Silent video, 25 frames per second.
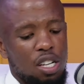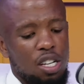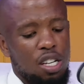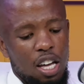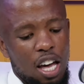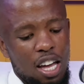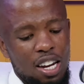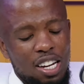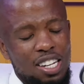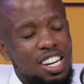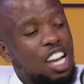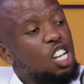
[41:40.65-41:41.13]

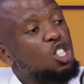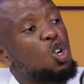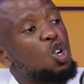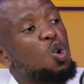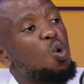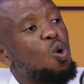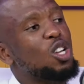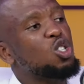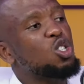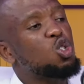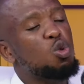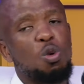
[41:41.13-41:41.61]
And he does not
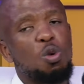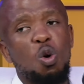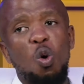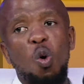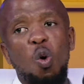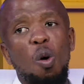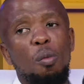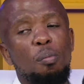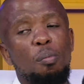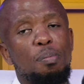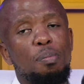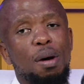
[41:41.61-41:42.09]
want to be
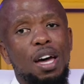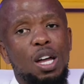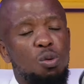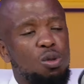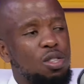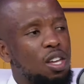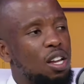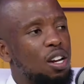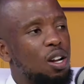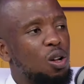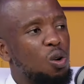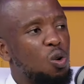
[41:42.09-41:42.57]
compared
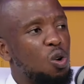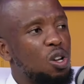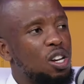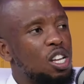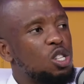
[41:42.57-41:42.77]
with another God.